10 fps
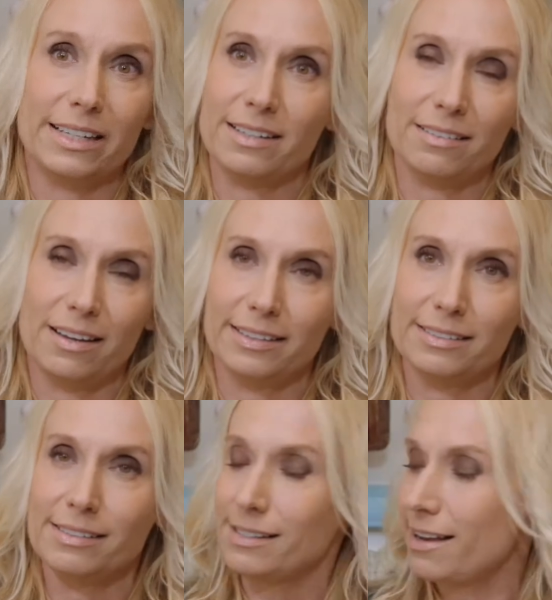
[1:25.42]

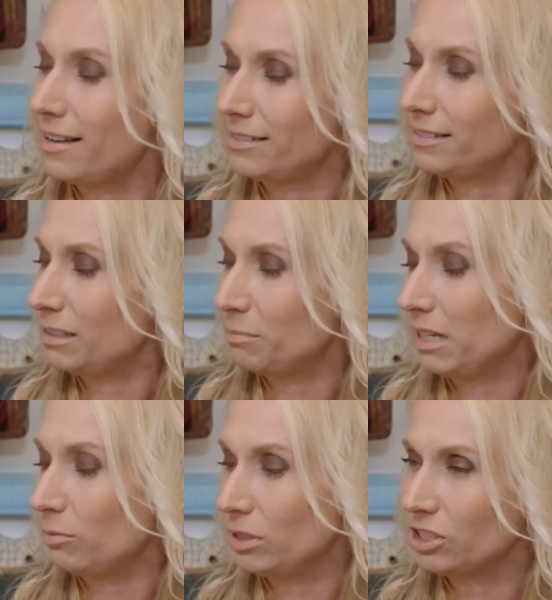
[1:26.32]
dandelions and
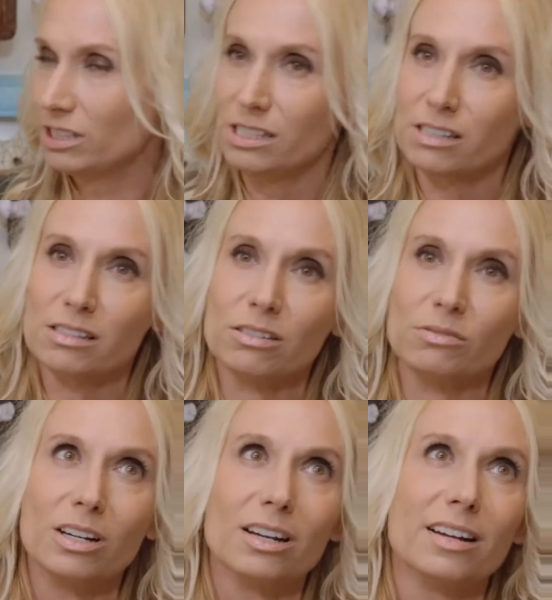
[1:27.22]
make wishes.
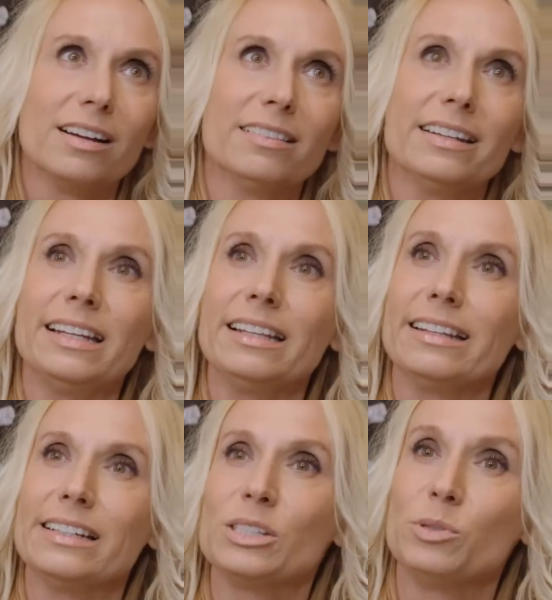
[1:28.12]
So the neat
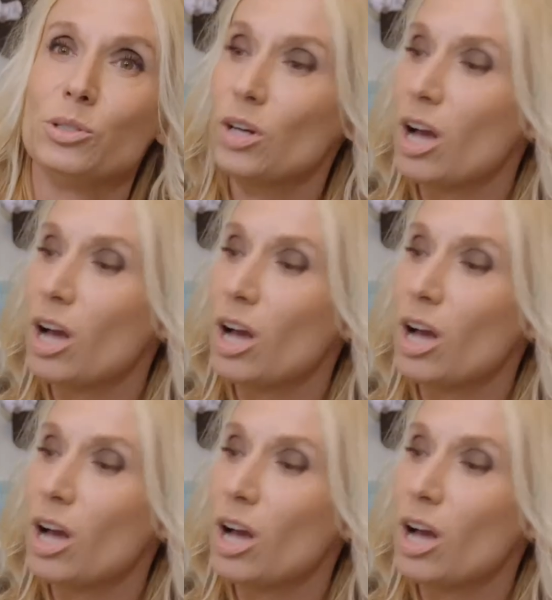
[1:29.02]
thing is when you